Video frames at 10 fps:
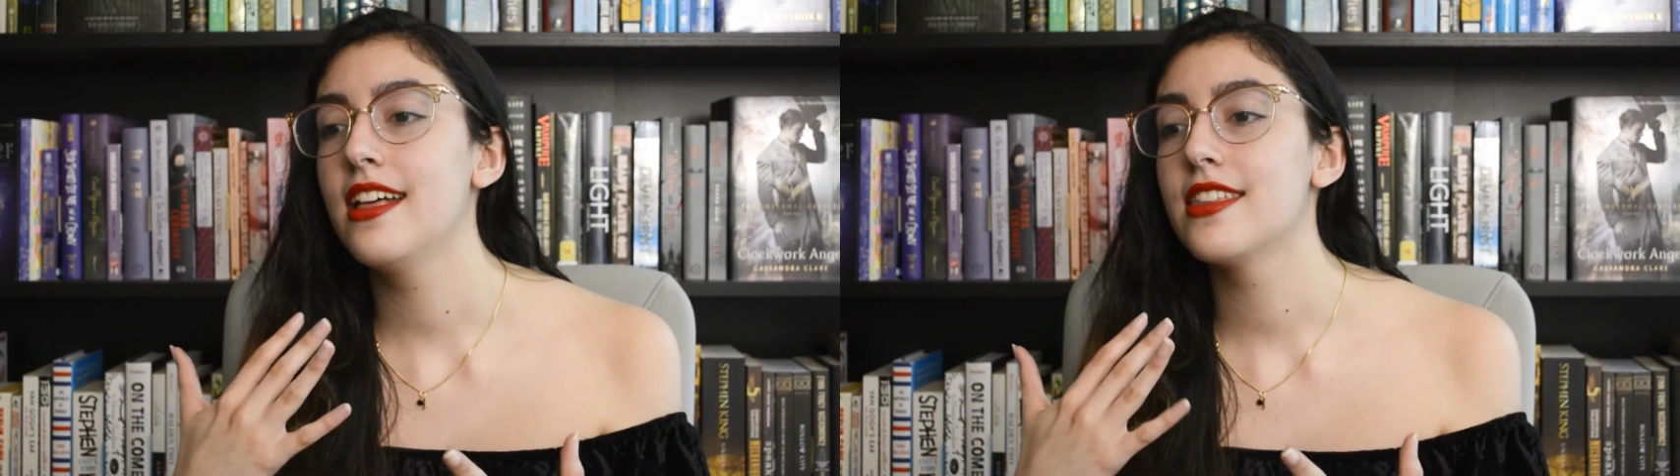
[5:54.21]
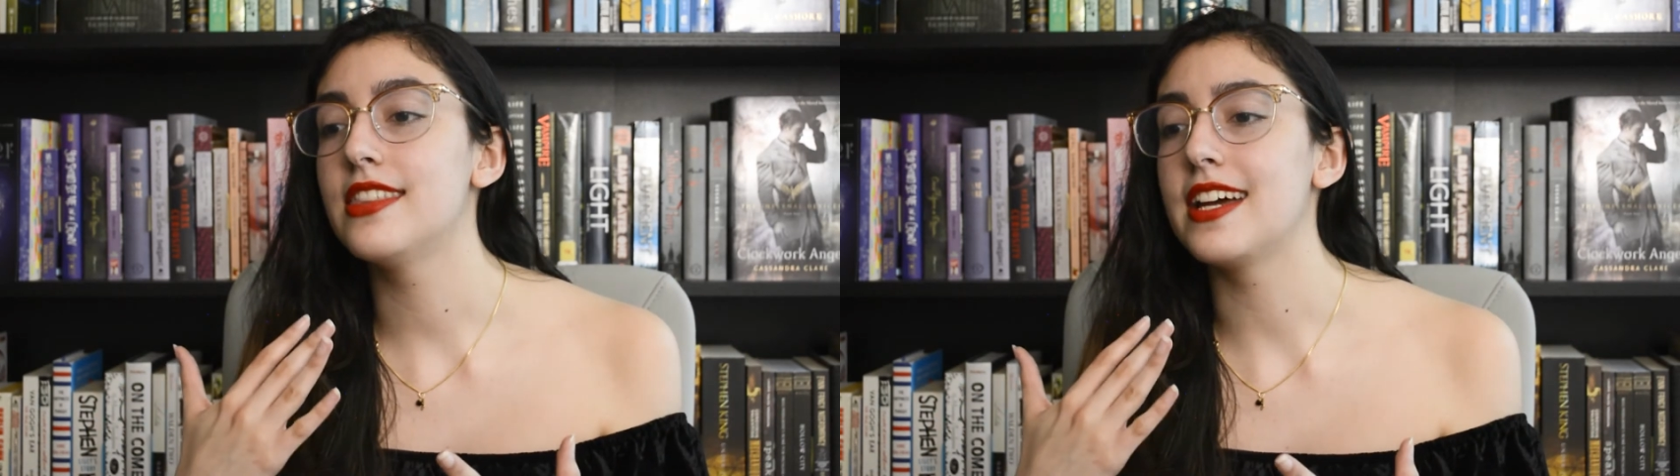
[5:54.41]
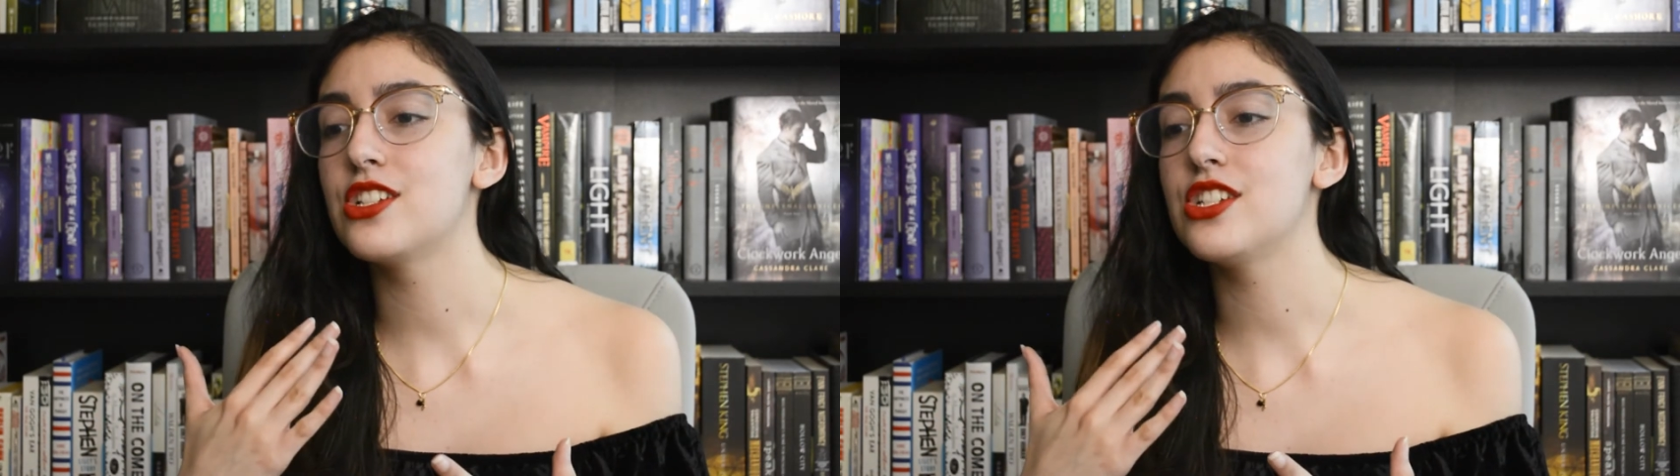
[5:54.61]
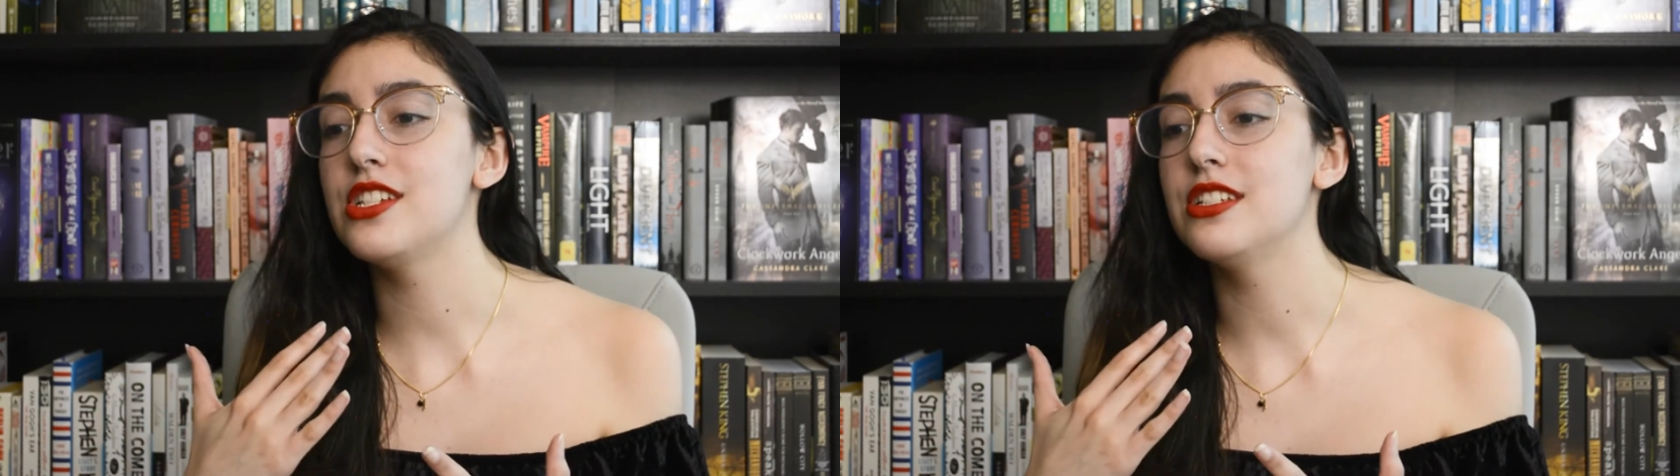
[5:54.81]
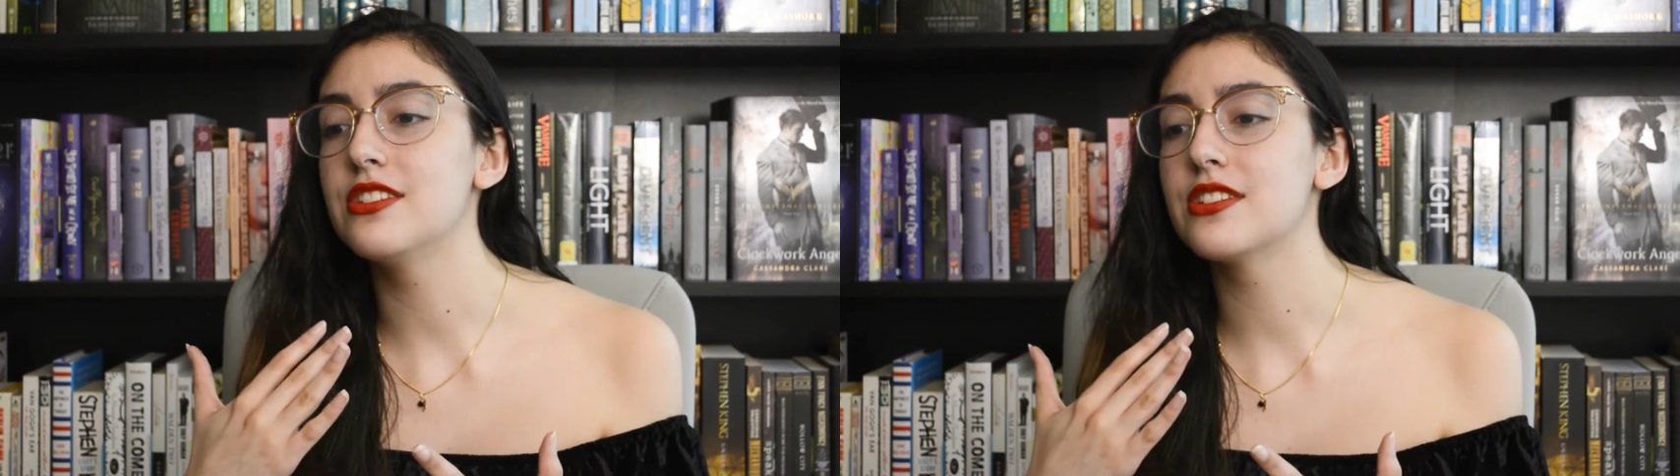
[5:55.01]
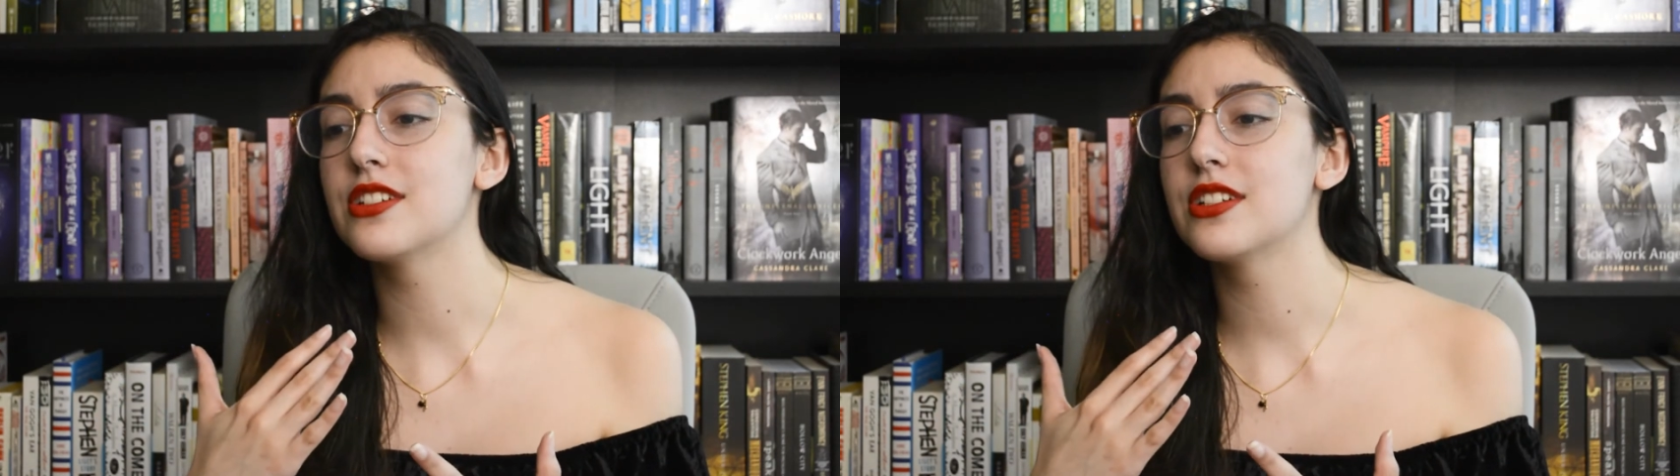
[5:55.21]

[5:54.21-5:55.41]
that she's